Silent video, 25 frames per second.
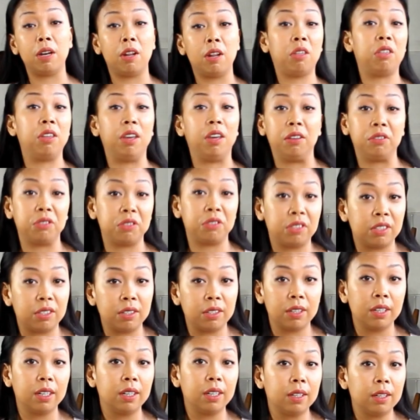things,
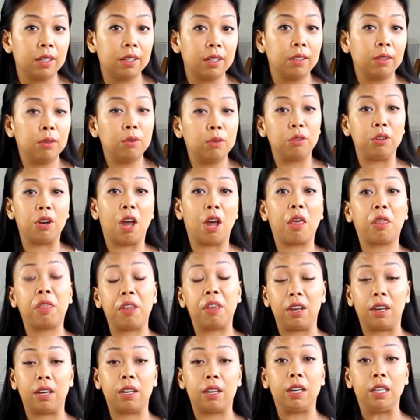or
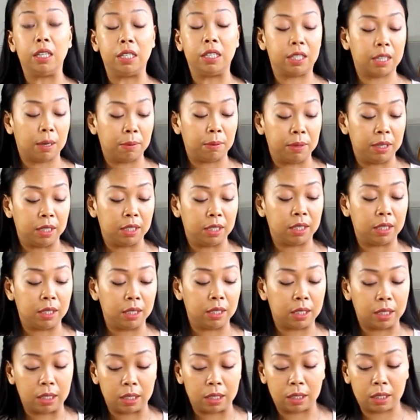nothing in some
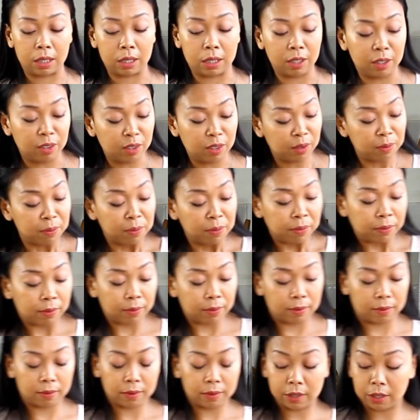instances.
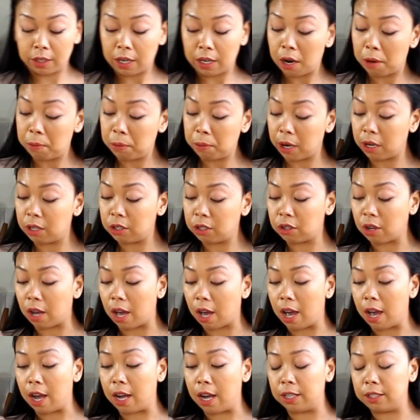So now I'm going to
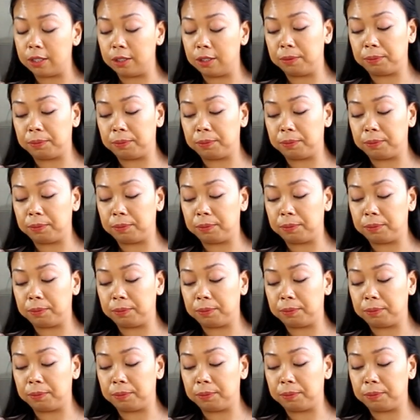add